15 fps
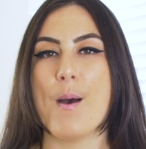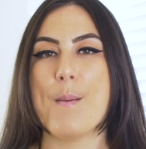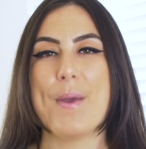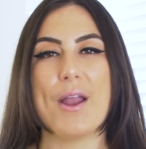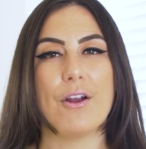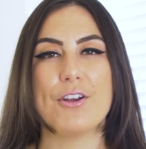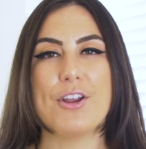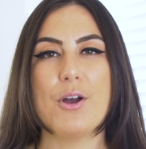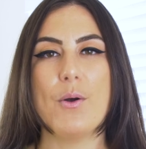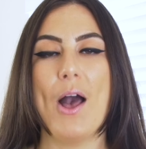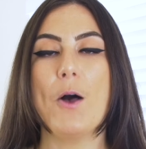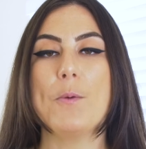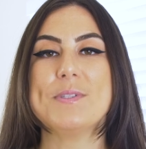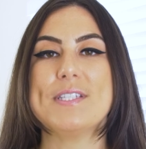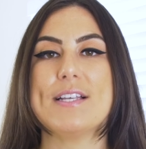Peridot
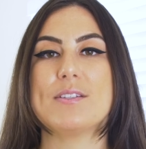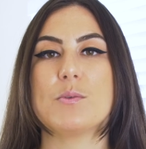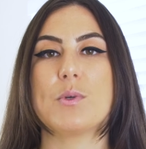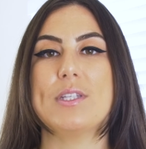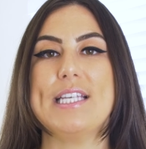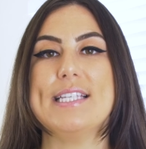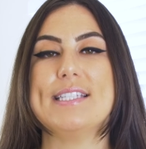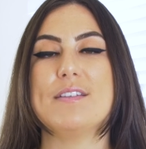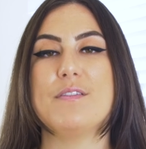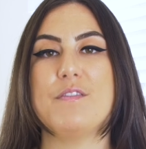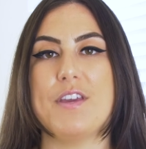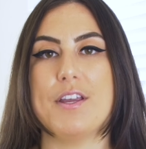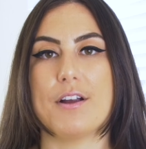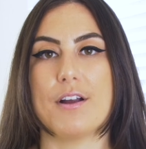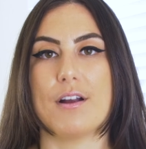helps us release
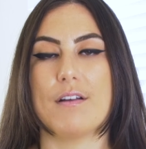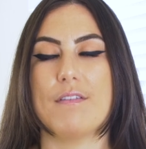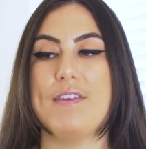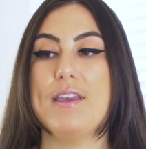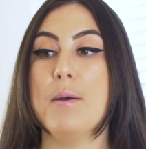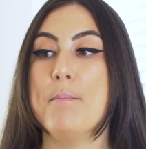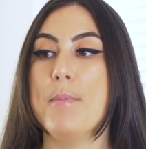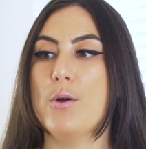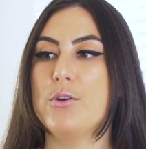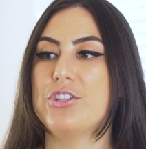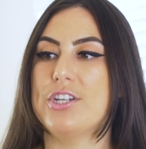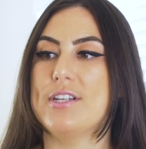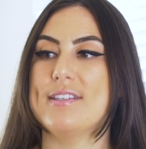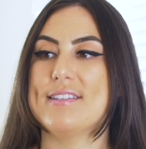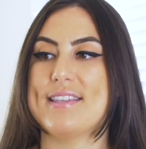fear, the
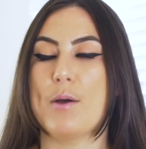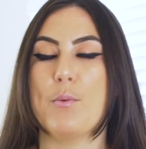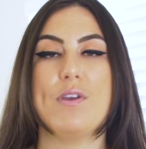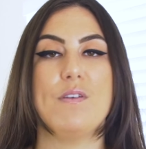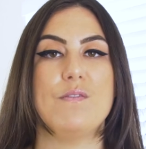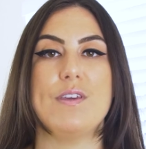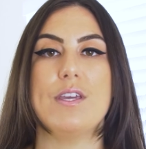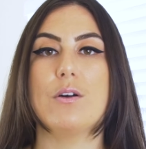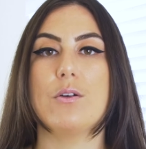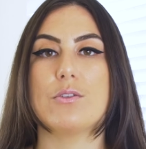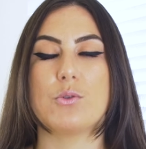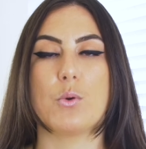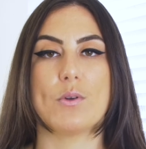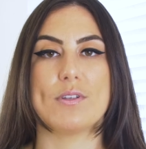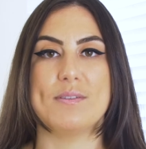emotions that we feel
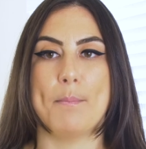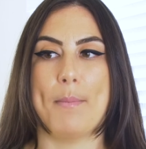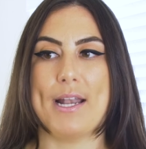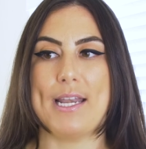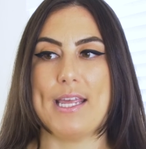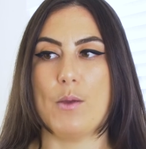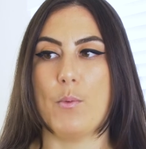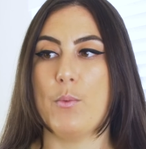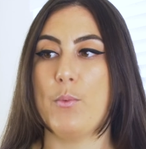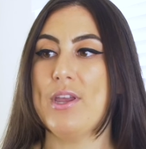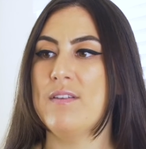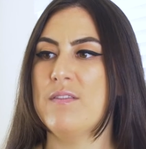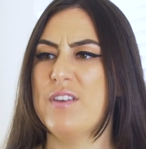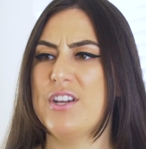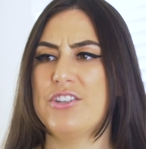towards money when we
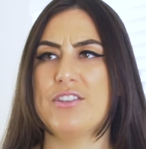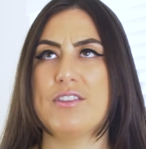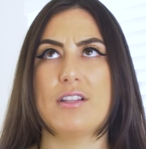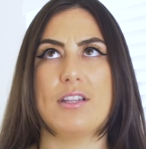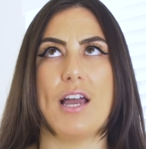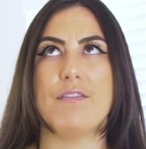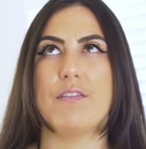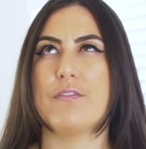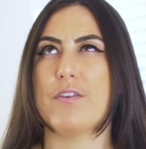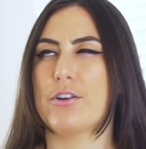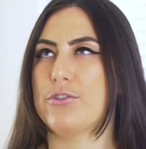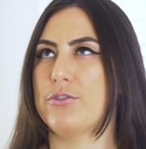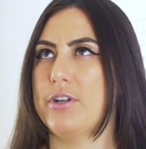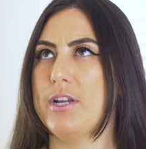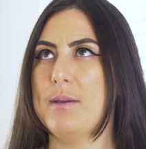envision the life of our
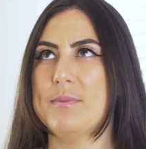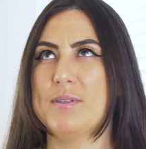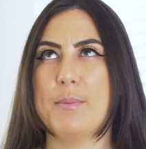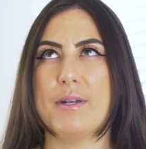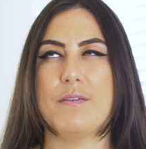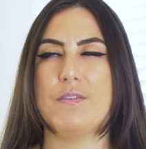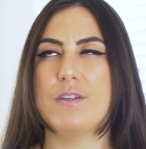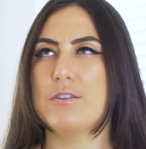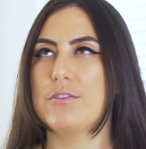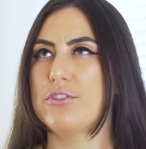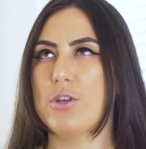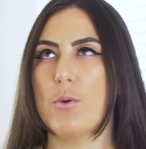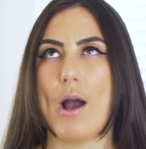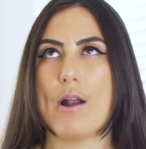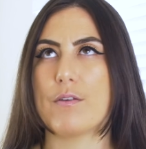dreams, but it feels
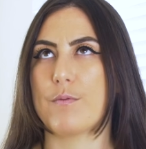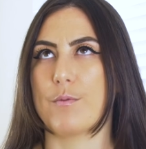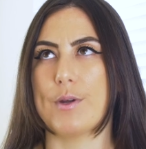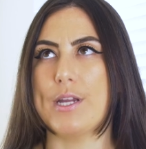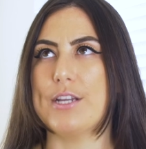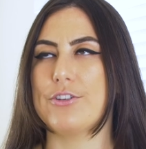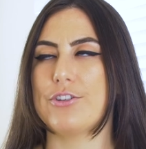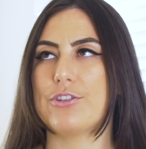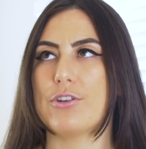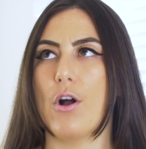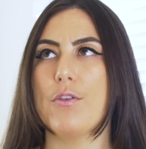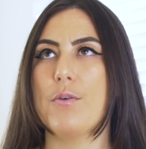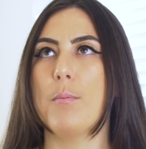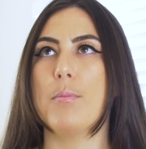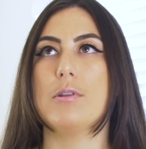so out of reach,
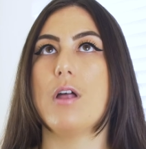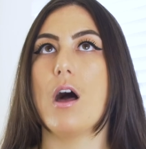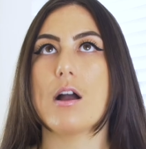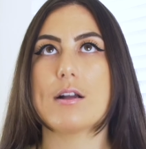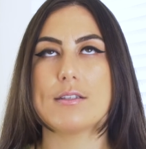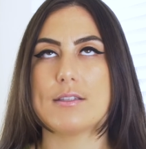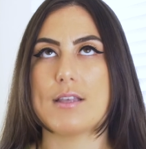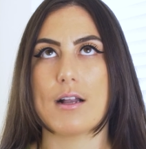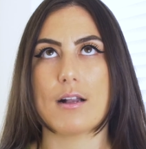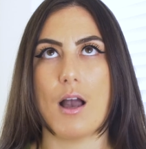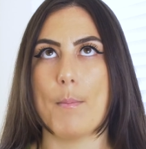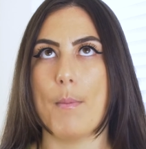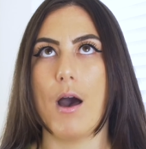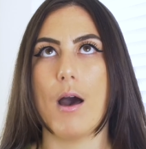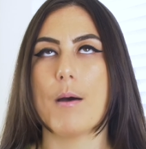all the blocks that
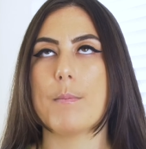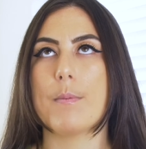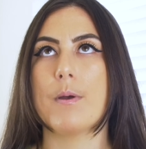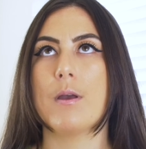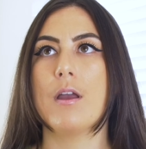come up.